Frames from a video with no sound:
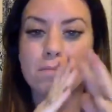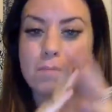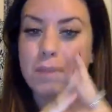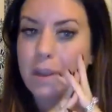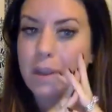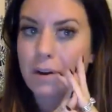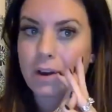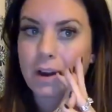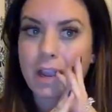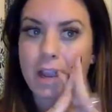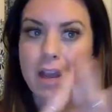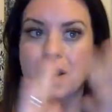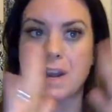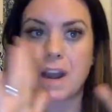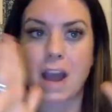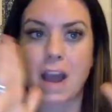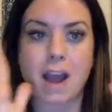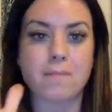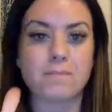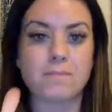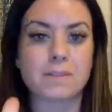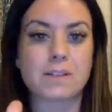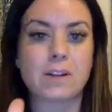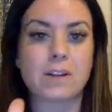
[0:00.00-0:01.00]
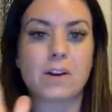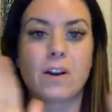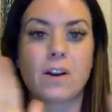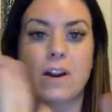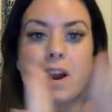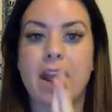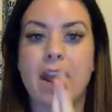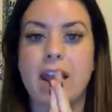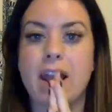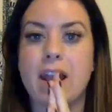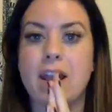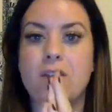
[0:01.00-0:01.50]
Period. I'm
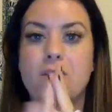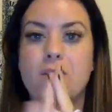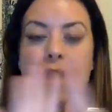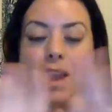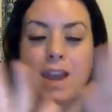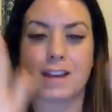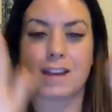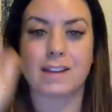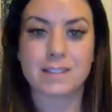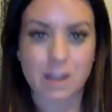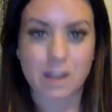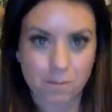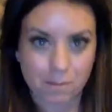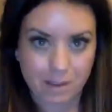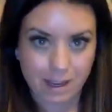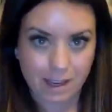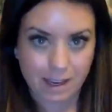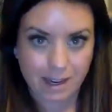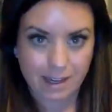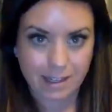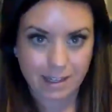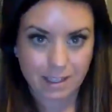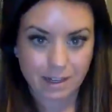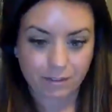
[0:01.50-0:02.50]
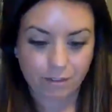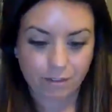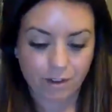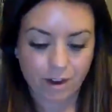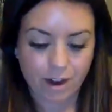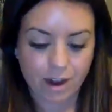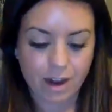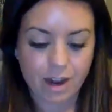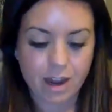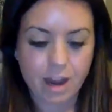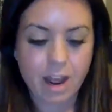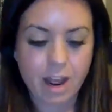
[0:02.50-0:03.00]
sorry, you can't tell me any
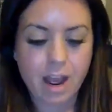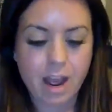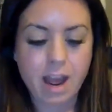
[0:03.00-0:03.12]
different.